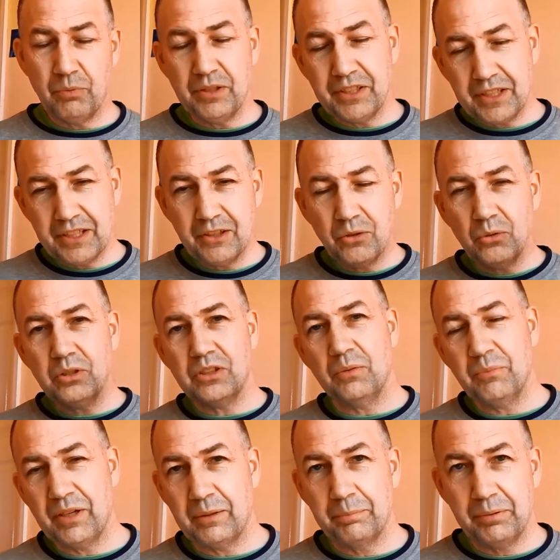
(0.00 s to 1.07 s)
Well, you can go
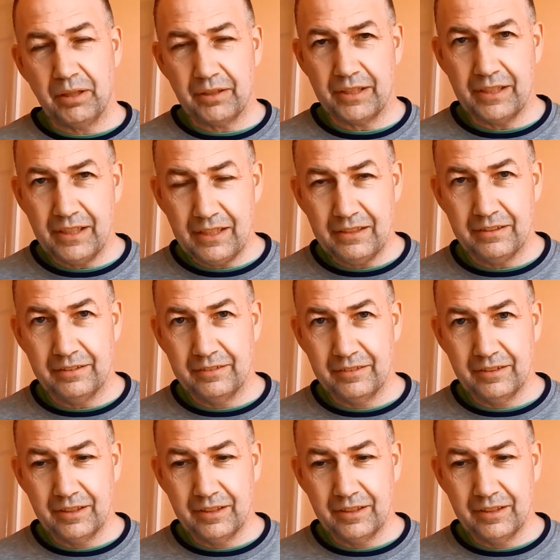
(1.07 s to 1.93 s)
somewhere and plug it in.